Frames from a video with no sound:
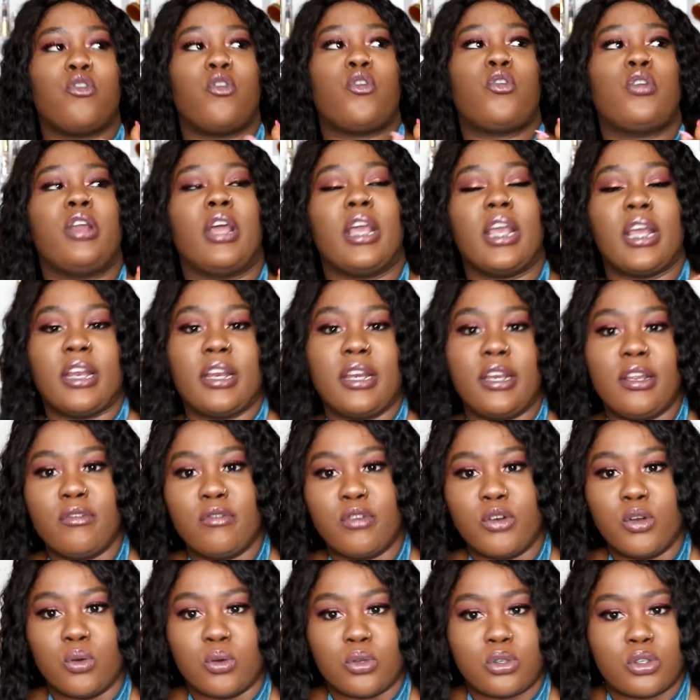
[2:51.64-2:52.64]
the
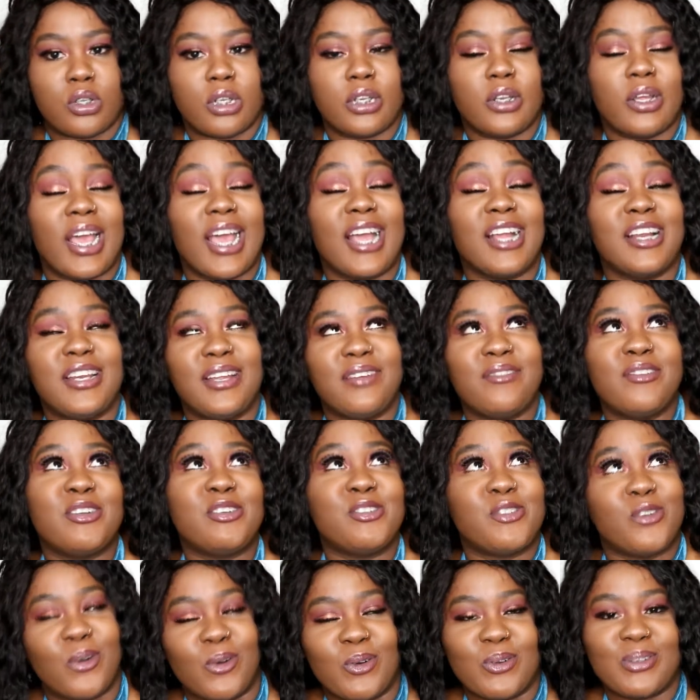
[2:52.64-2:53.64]

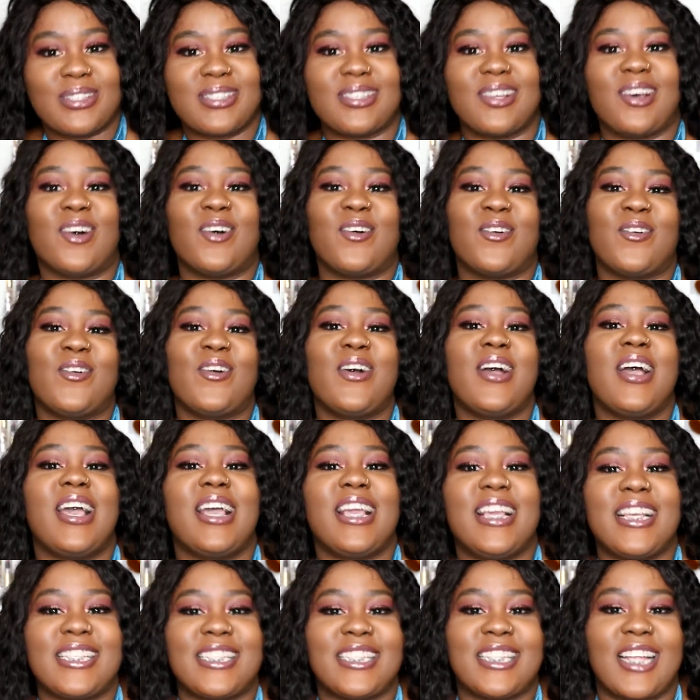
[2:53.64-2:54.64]
individual. So
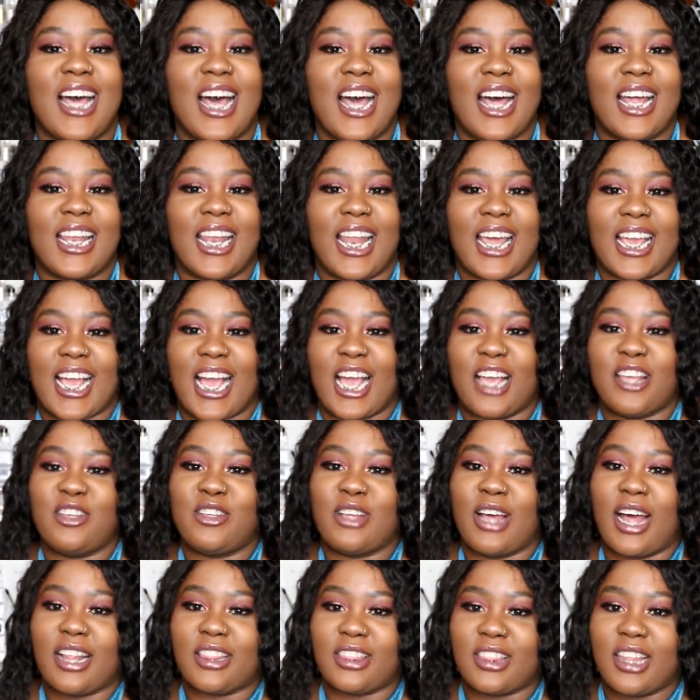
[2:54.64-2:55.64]
it's not like
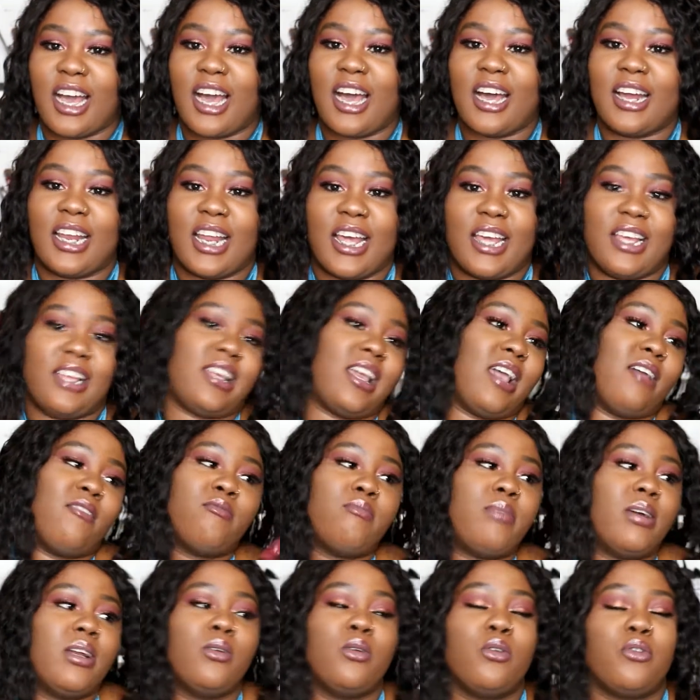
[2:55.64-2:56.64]
I thought like
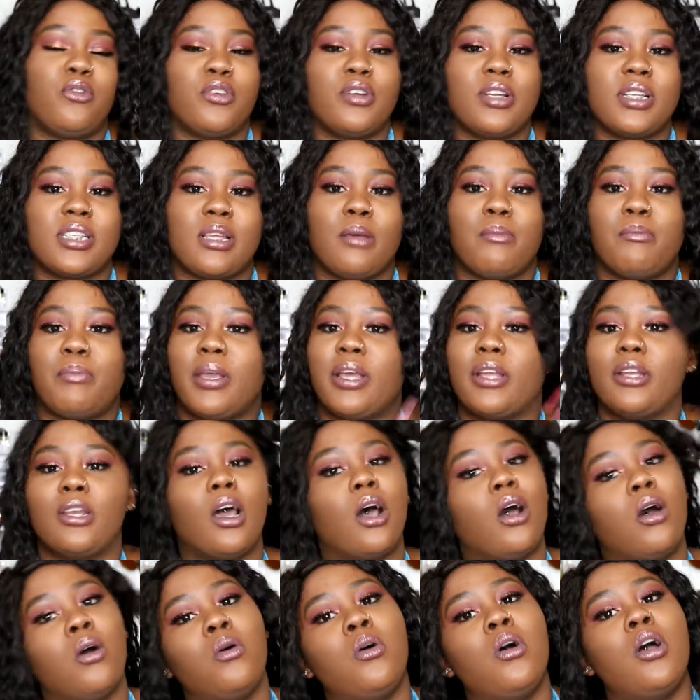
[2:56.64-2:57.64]
everybody would feel the same pain.
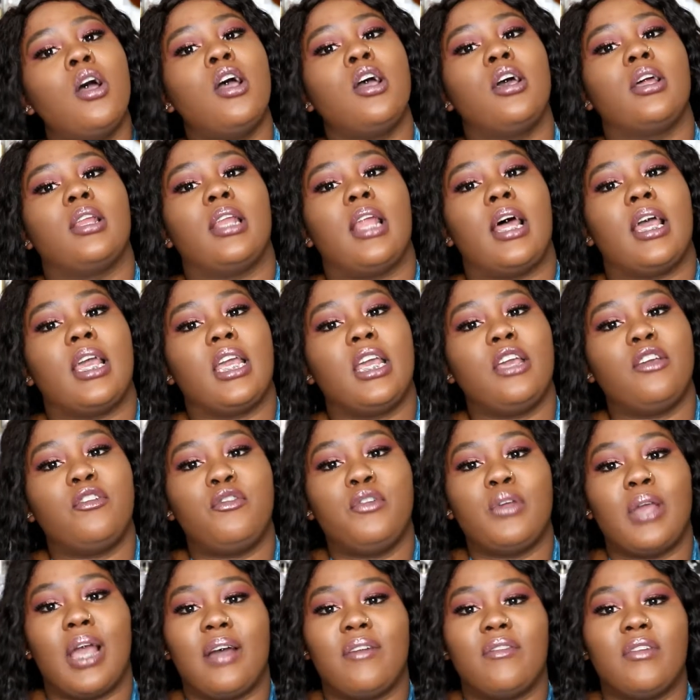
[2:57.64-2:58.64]
No, like
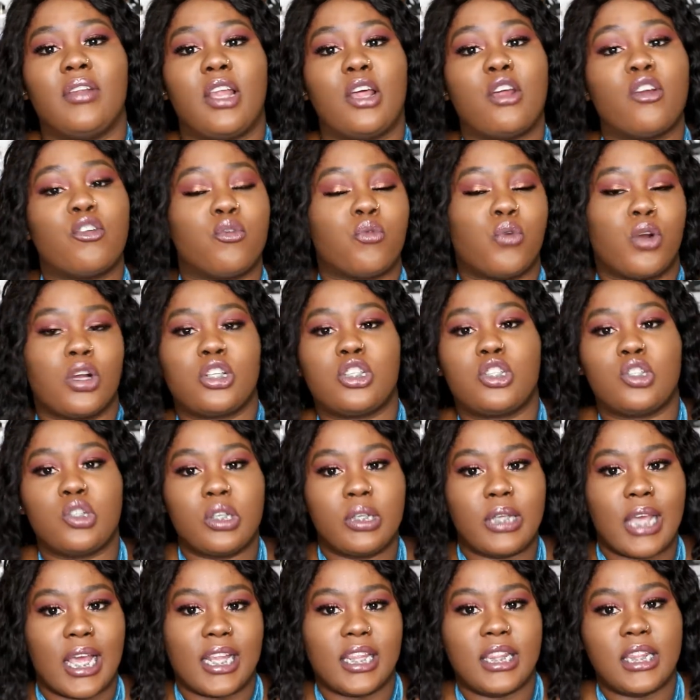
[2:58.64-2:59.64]
if you have a lot of work to
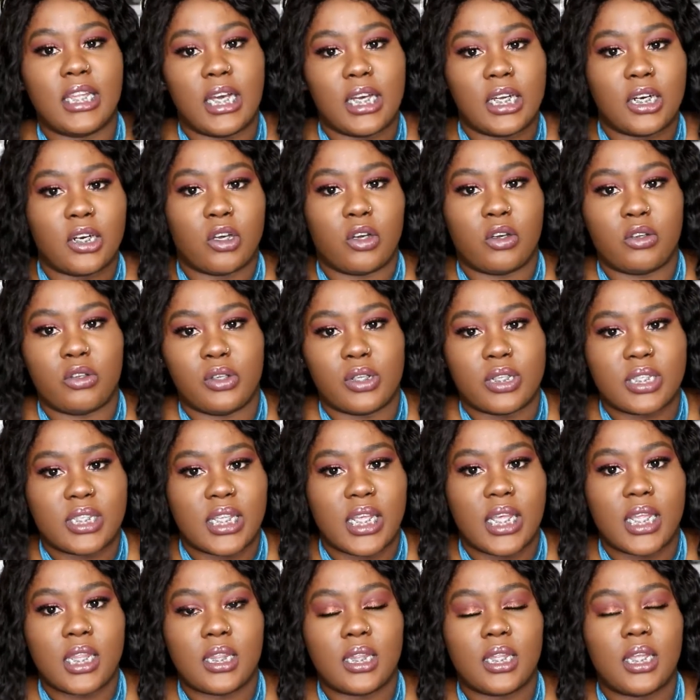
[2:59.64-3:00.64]
get done on your
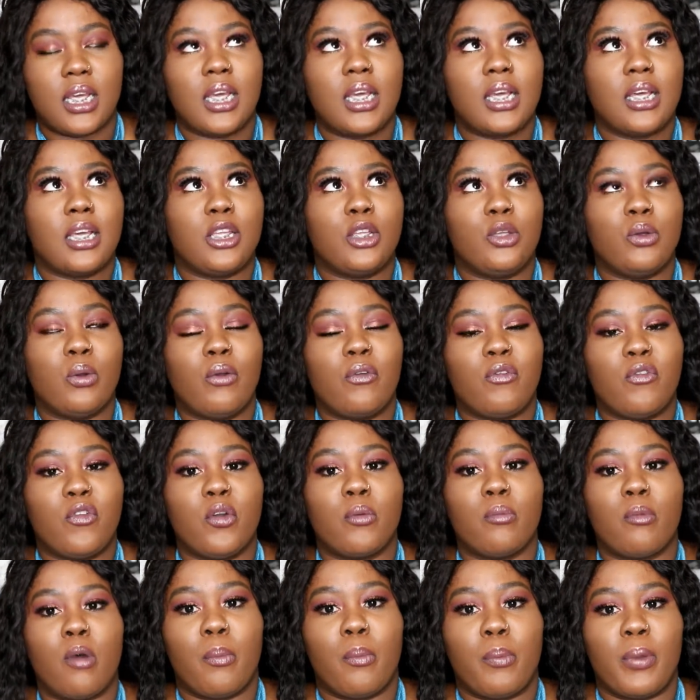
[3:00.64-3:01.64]
teeth, you will
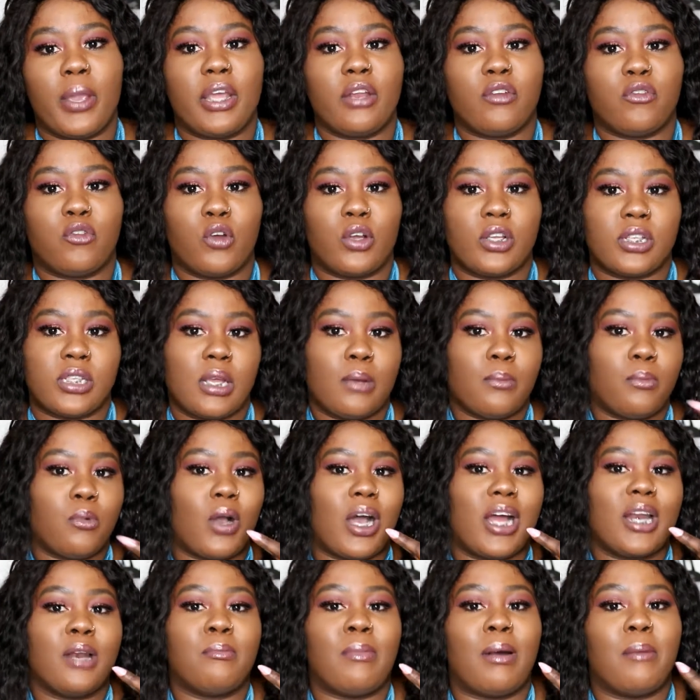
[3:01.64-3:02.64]
feel pain. For example,
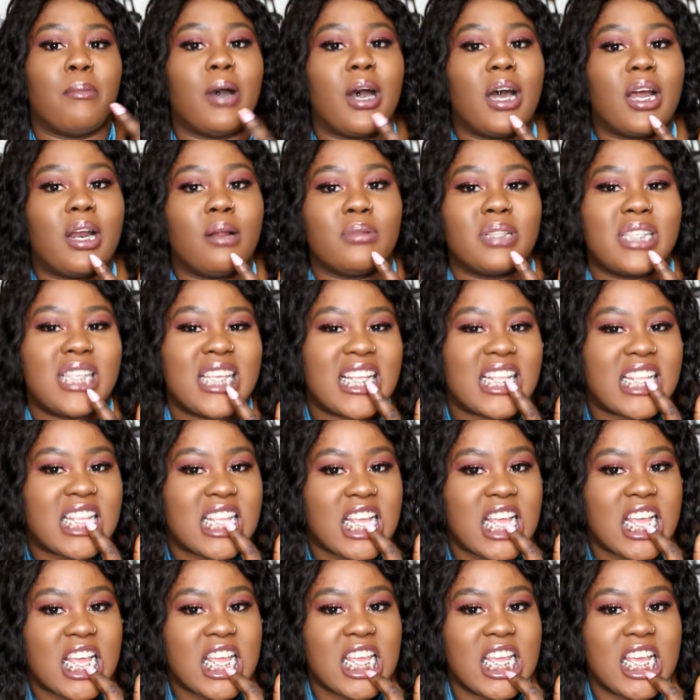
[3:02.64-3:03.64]
at my bottom teeth,
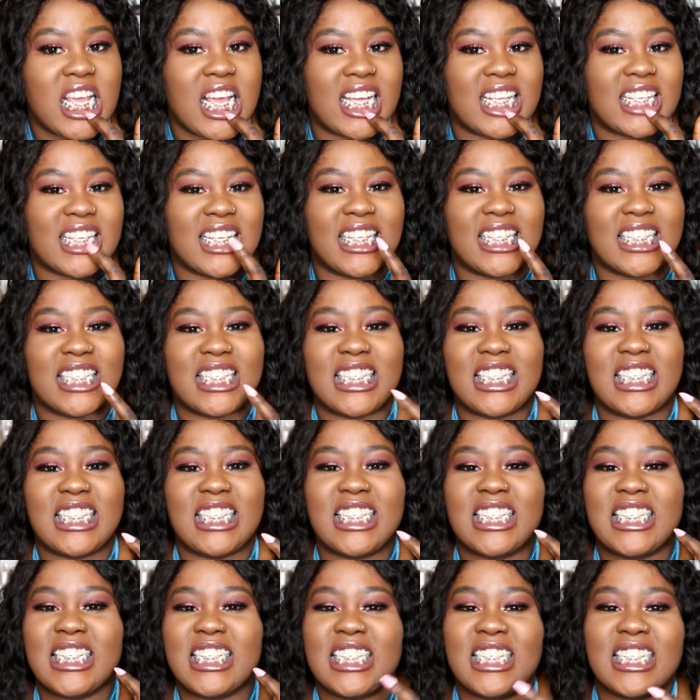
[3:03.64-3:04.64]
you guys can
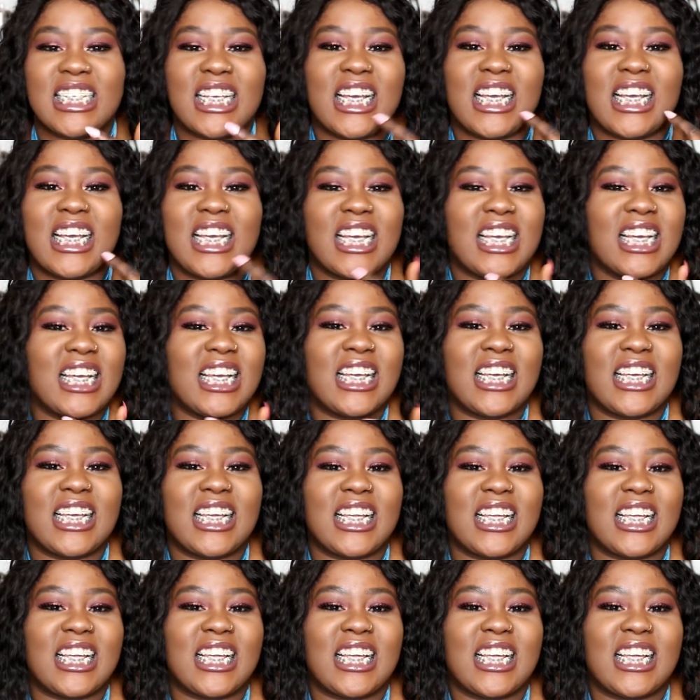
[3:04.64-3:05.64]
see
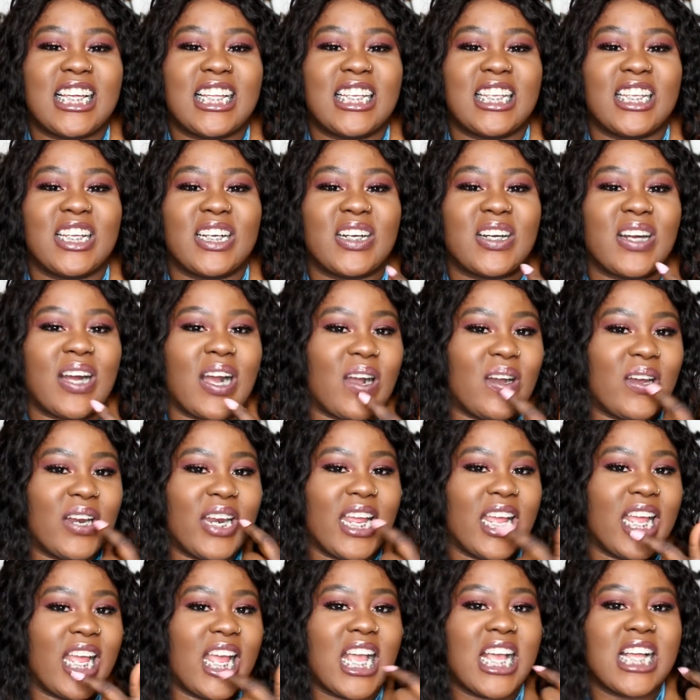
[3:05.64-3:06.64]
the
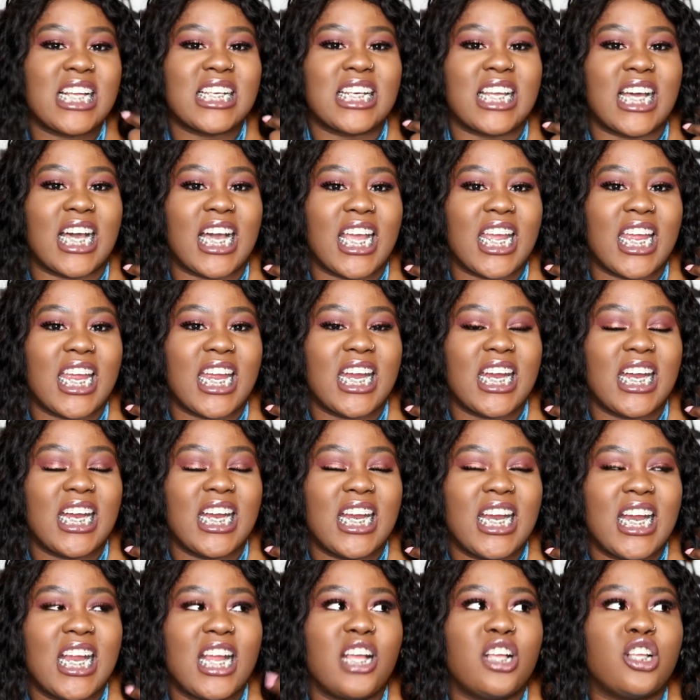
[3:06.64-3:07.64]
crowding down here,
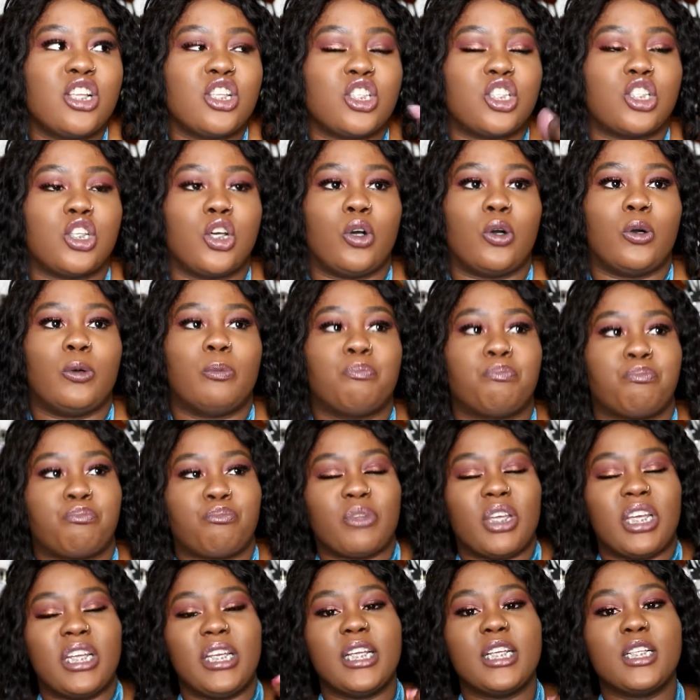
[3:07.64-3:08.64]
so
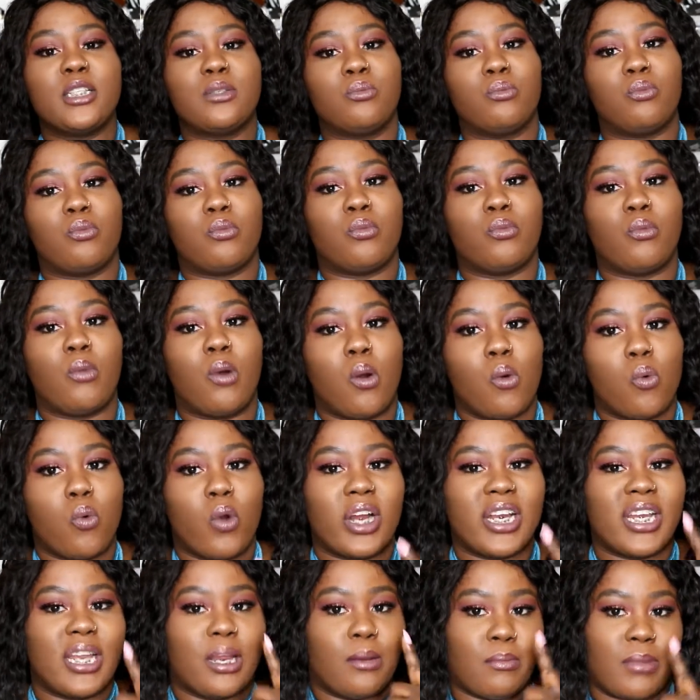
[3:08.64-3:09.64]
it needs more
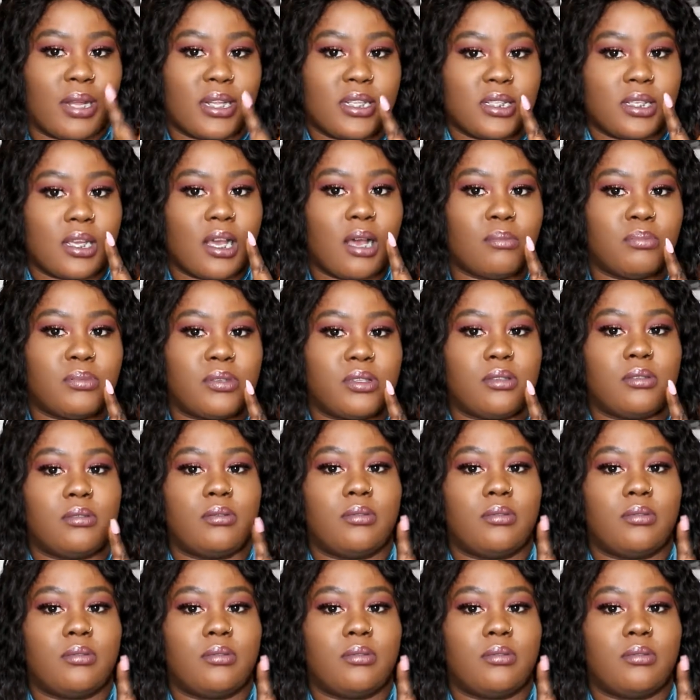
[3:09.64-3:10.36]
work than my top